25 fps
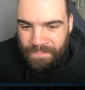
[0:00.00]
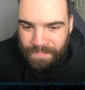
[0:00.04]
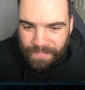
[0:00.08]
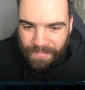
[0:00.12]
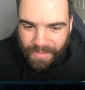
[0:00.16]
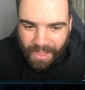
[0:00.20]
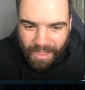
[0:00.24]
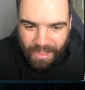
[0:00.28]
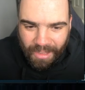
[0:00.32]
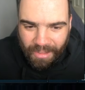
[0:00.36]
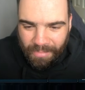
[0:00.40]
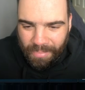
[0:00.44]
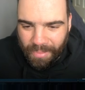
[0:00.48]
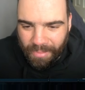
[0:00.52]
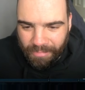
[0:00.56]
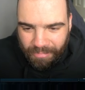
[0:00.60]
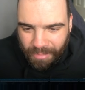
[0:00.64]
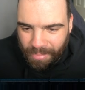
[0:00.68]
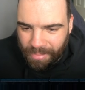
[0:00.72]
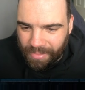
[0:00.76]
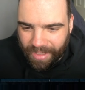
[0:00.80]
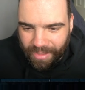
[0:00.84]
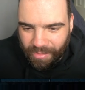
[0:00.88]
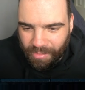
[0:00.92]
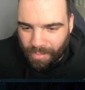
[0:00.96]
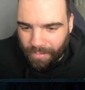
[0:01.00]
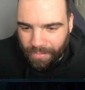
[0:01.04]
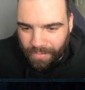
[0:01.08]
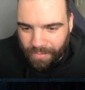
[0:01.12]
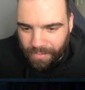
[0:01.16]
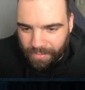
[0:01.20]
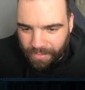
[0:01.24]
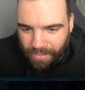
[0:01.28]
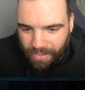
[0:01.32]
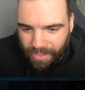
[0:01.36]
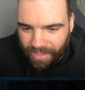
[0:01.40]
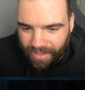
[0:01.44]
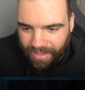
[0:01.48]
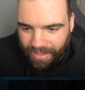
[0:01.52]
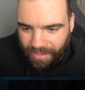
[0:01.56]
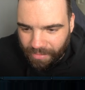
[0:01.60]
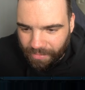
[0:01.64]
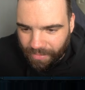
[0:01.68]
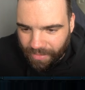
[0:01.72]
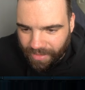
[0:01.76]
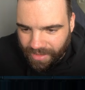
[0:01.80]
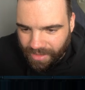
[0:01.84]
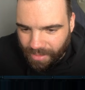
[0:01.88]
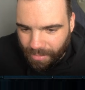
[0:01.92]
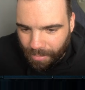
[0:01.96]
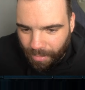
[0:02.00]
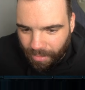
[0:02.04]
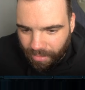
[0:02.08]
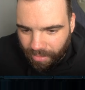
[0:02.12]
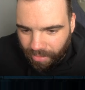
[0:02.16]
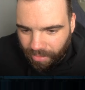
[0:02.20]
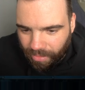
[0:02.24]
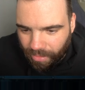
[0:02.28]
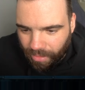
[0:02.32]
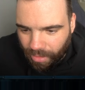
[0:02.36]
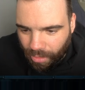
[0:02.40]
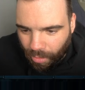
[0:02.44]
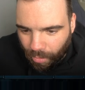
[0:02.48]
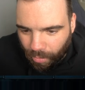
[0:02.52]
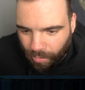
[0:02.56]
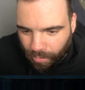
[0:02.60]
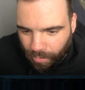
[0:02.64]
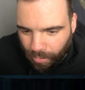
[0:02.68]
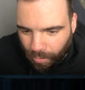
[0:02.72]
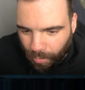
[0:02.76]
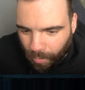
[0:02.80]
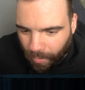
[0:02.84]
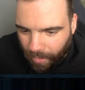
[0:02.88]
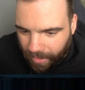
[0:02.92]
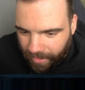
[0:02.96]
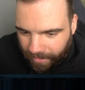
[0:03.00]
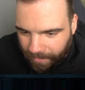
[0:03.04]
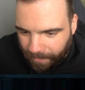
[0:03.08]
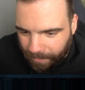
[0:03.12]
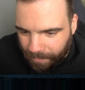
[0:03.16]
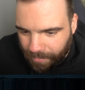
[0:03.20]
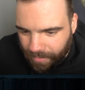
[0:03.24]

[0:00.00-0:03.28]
They'll have been replaced with other things thanks to mods along the way.